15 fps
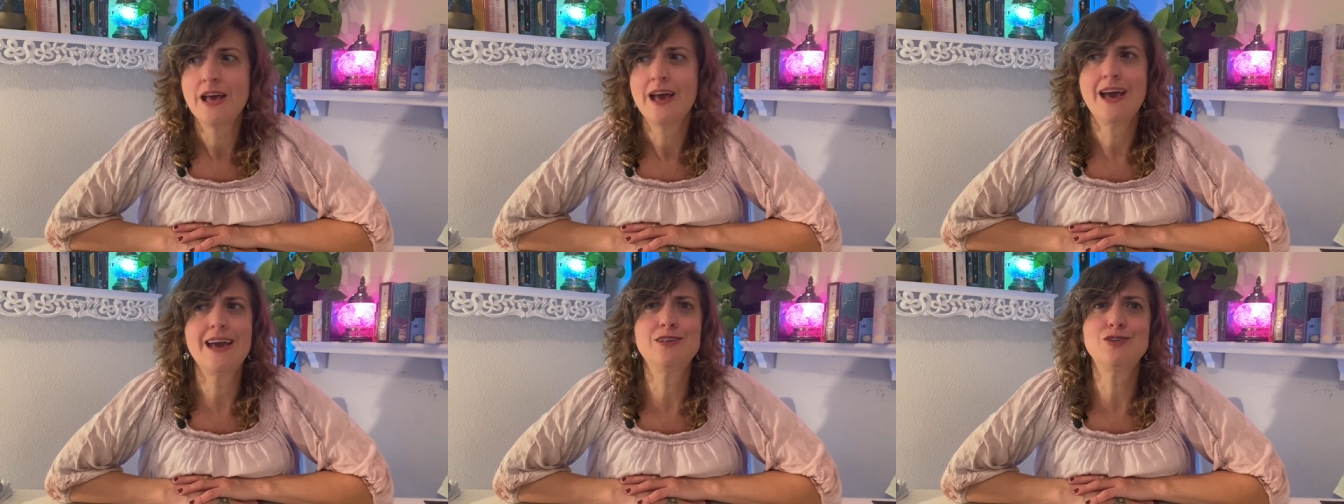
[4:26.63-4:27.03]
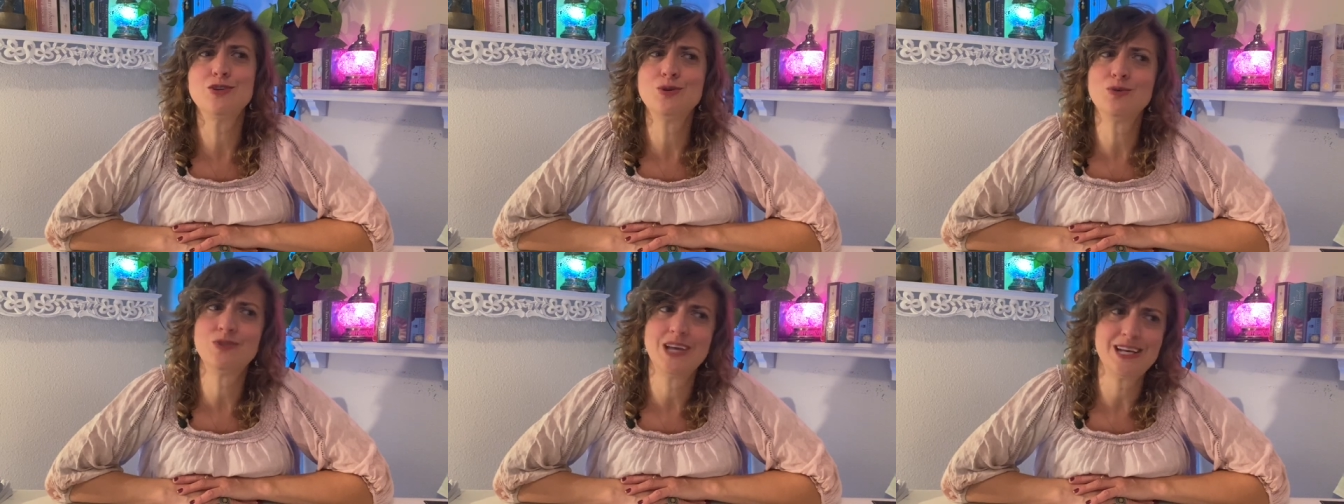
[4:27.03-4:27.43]
hey
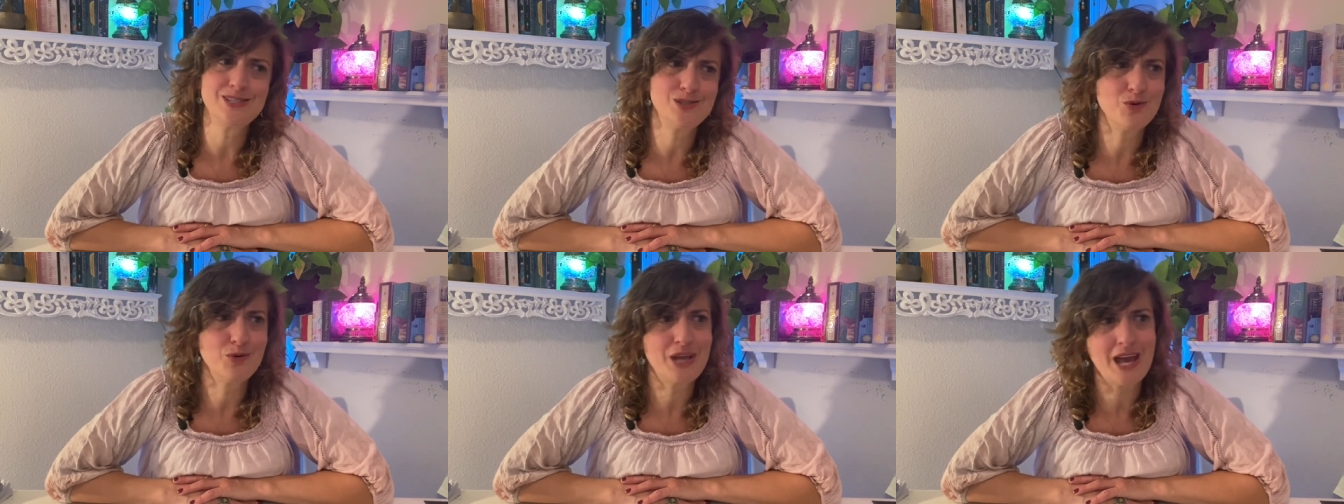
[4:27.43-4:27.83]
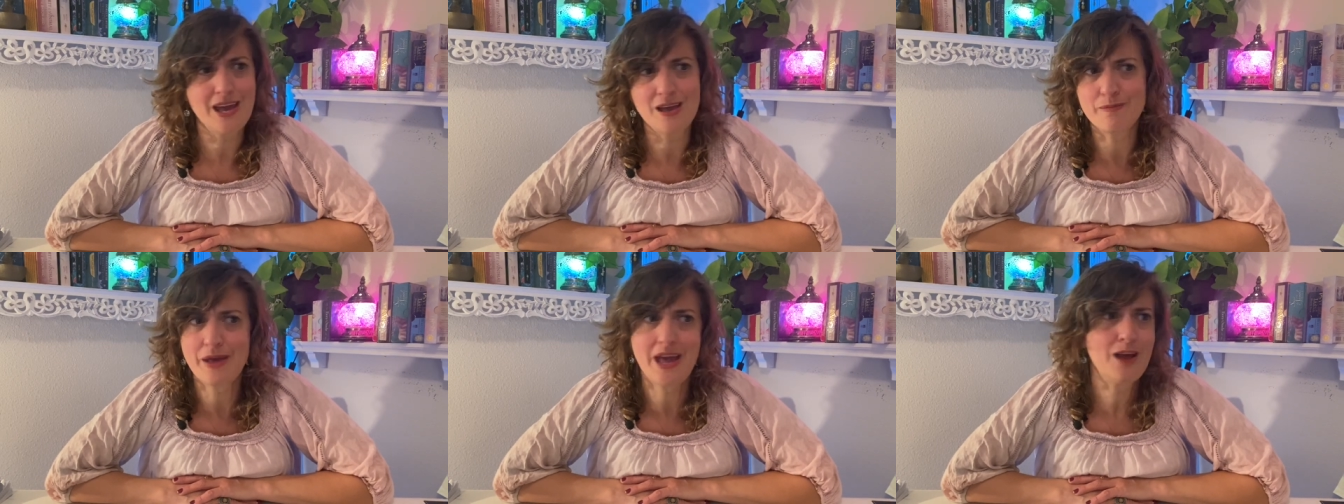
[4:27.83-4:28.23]
dude that's
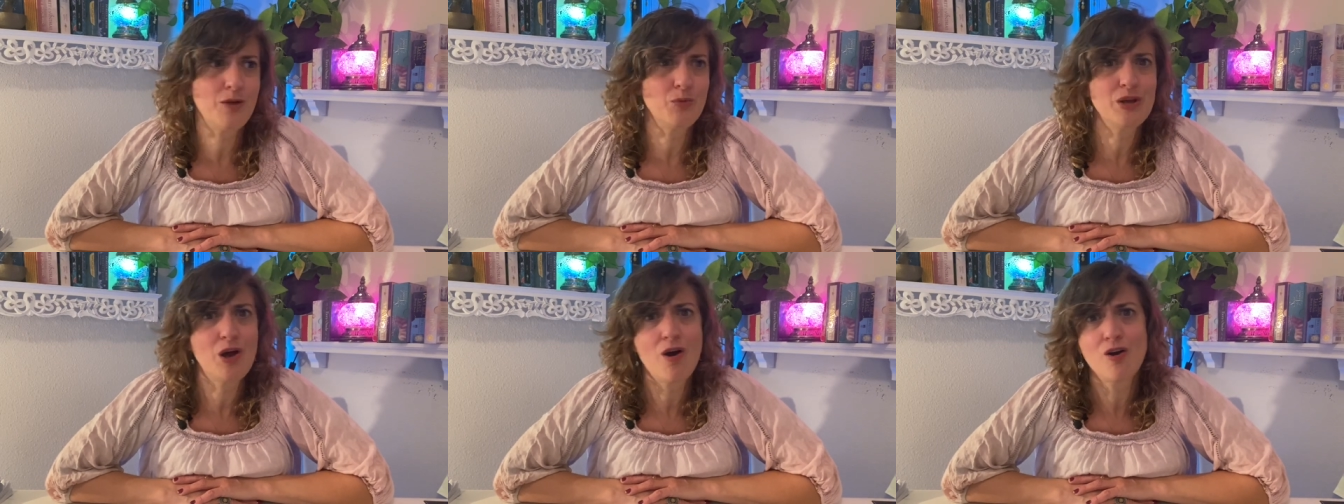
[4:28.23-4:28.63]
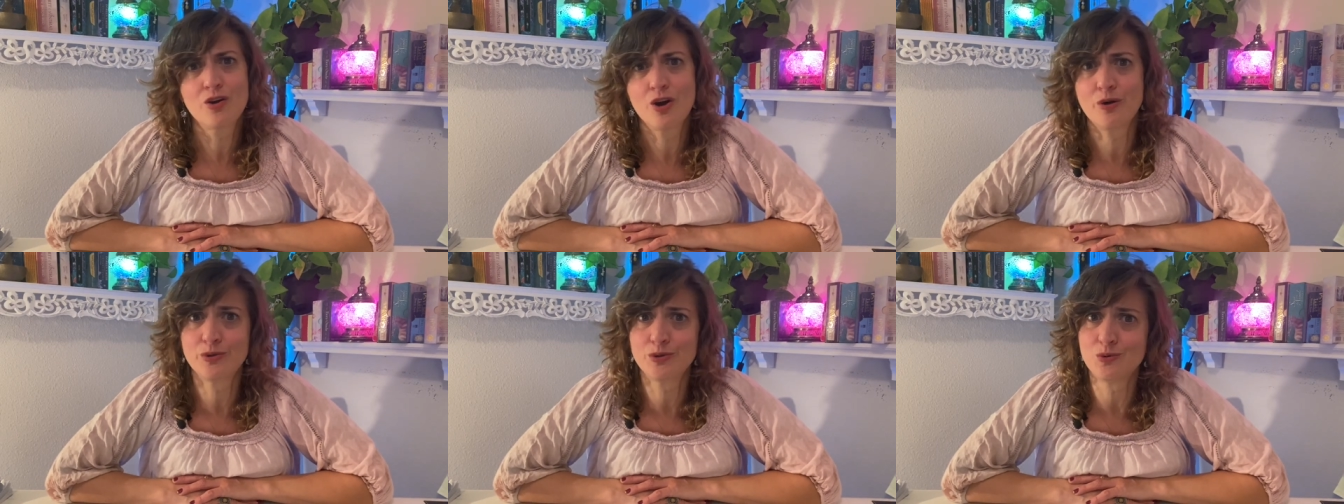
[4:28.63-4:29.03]
okay man we all
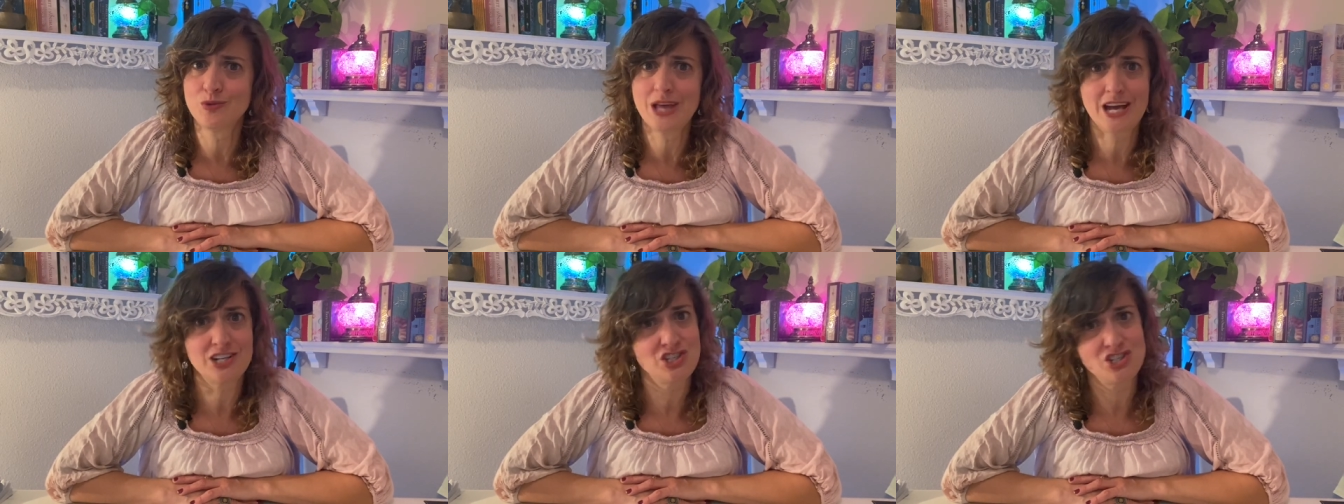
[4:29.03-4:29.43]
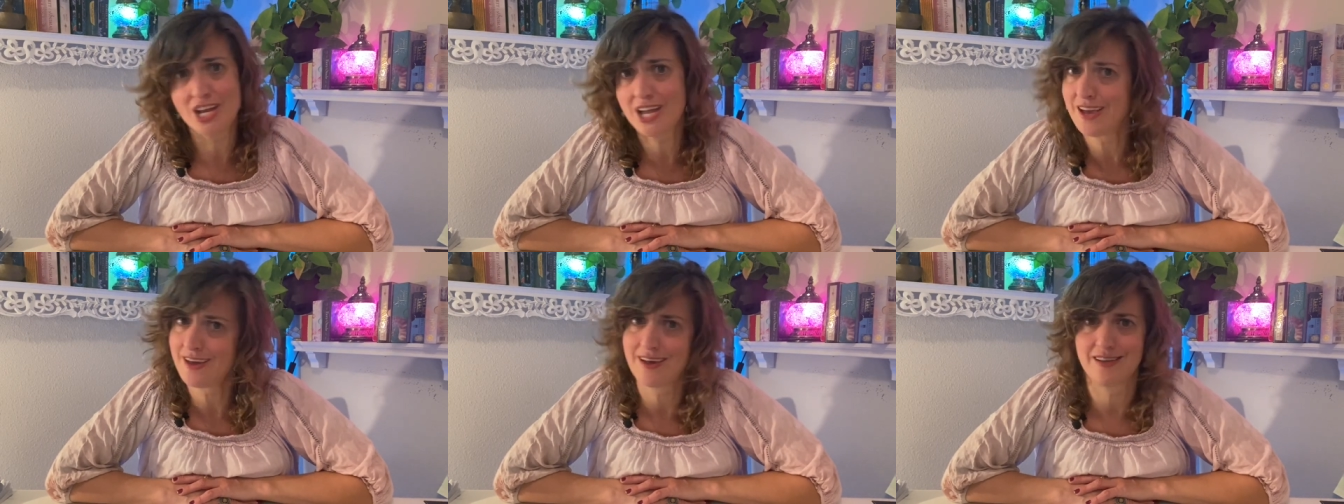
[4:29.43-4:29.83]
go through that
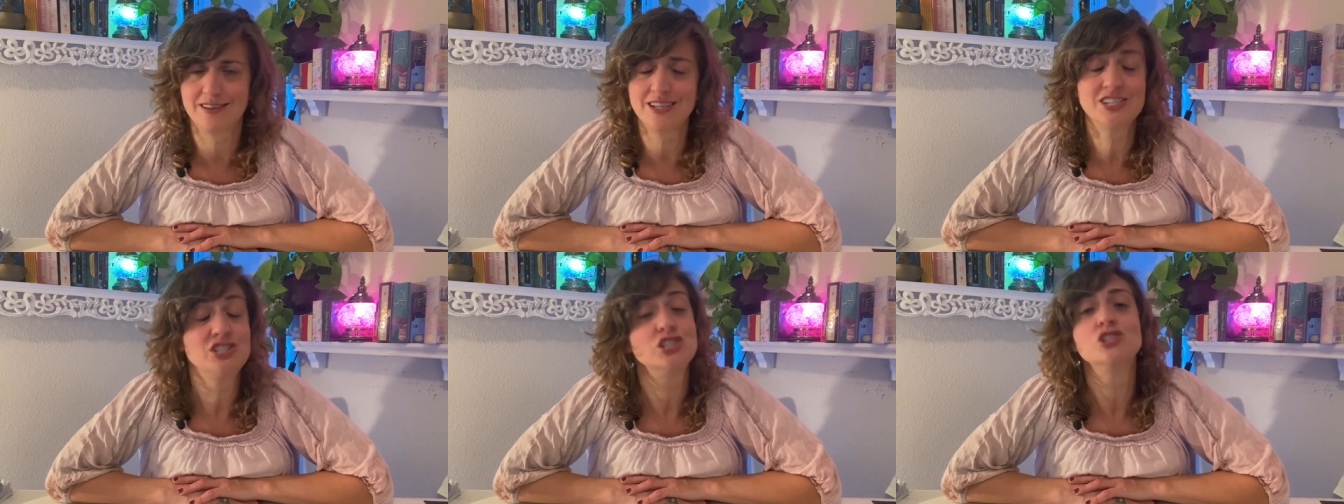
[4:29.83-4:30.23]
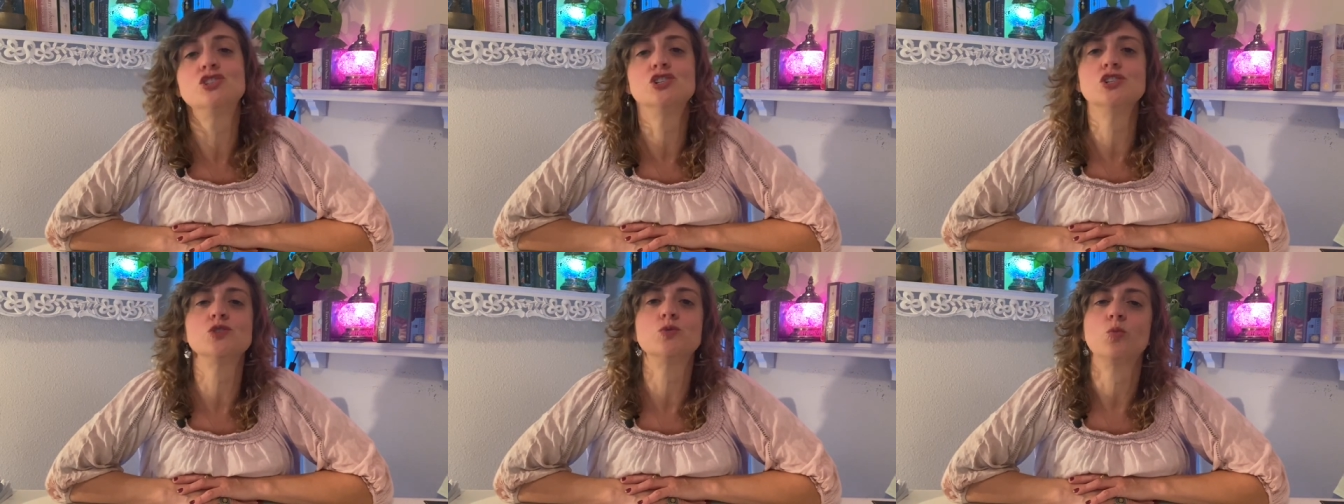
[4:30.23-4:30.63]
shit this is
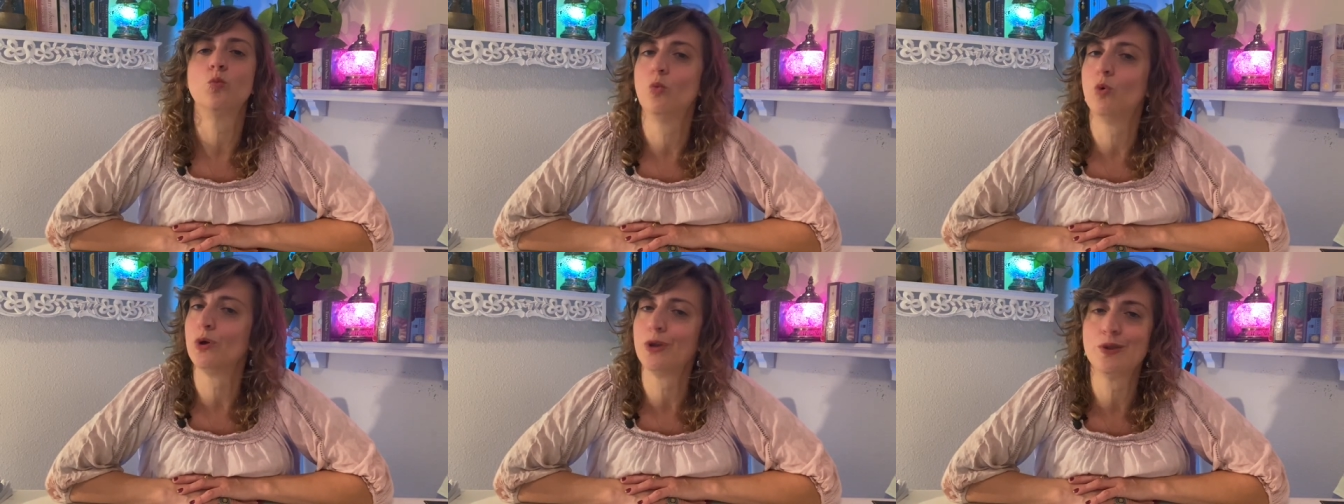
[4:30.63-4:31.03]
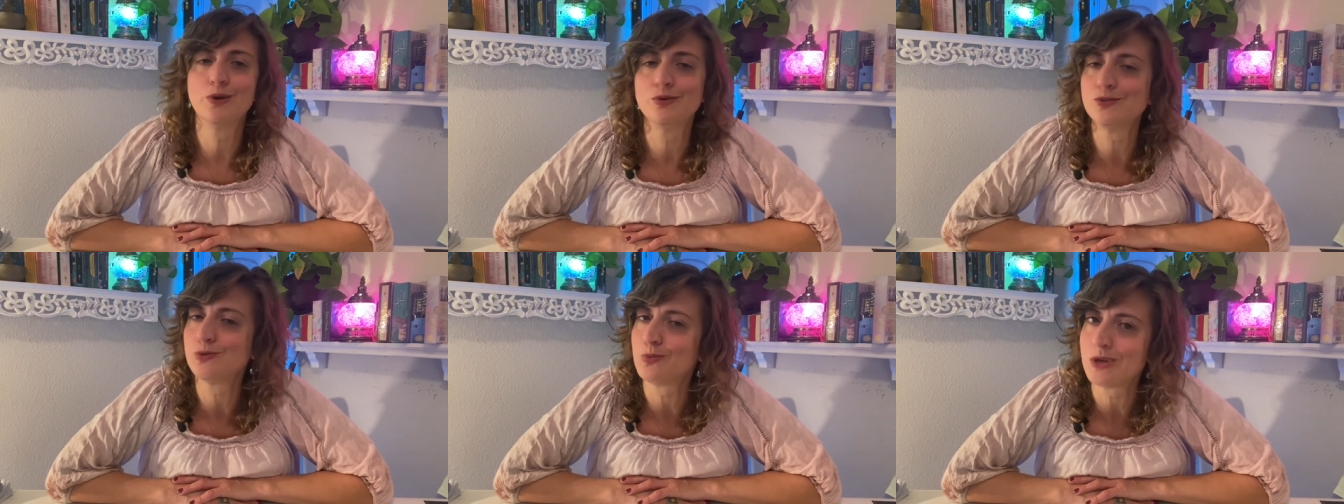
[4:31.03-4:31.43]
just one of
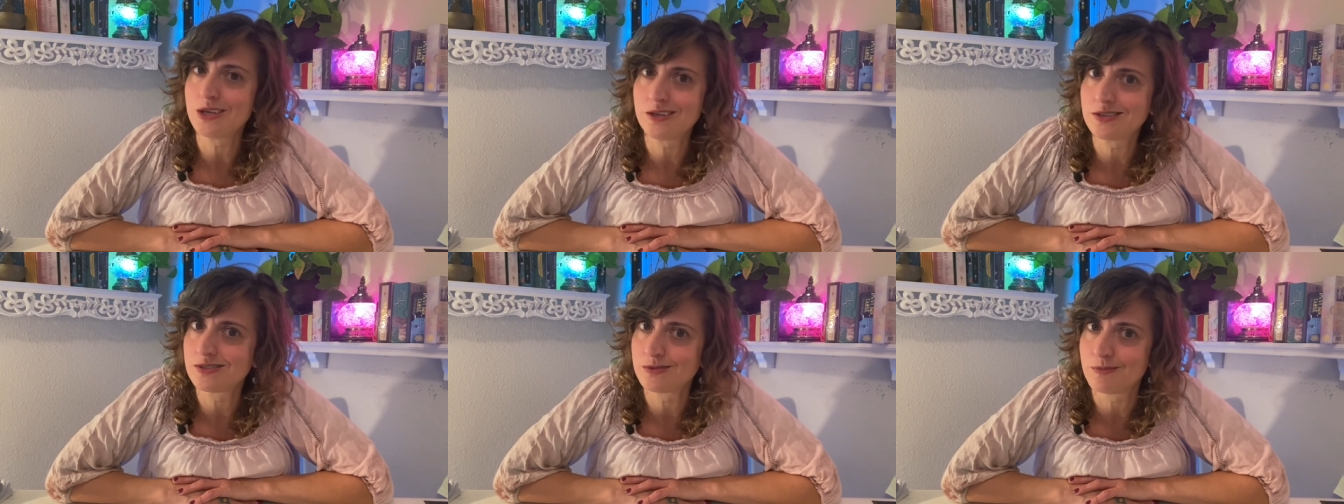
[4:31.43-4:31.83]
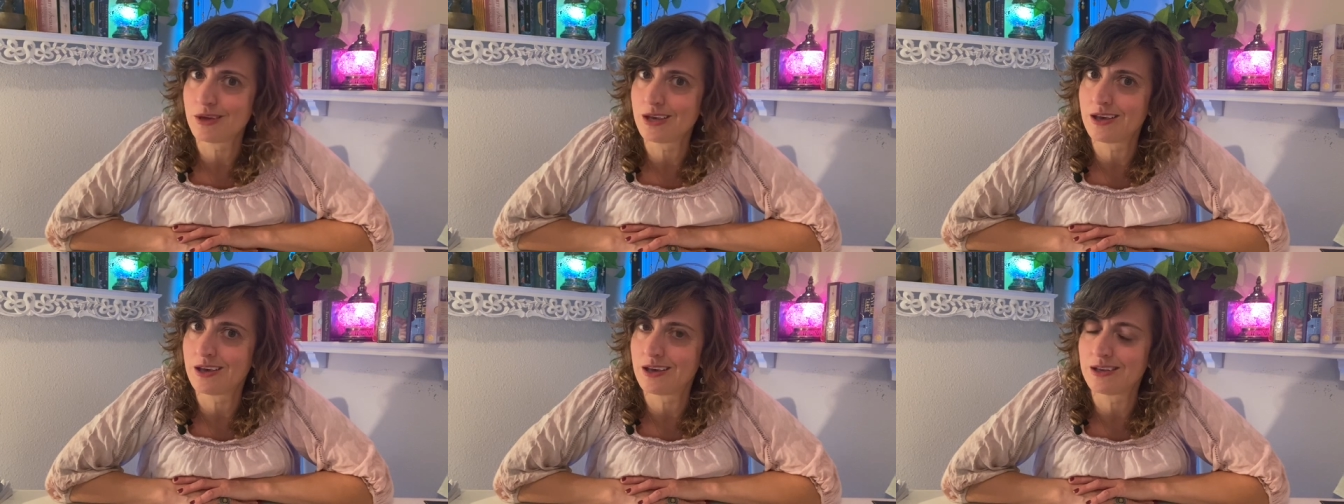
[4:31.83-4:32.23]
those weeks
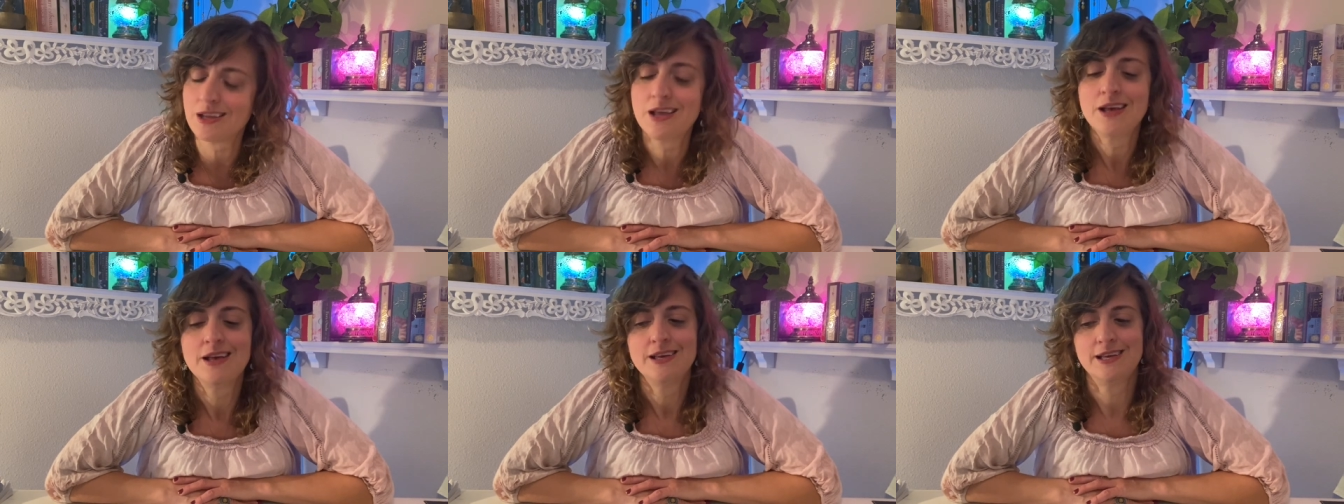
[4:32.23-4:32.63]
man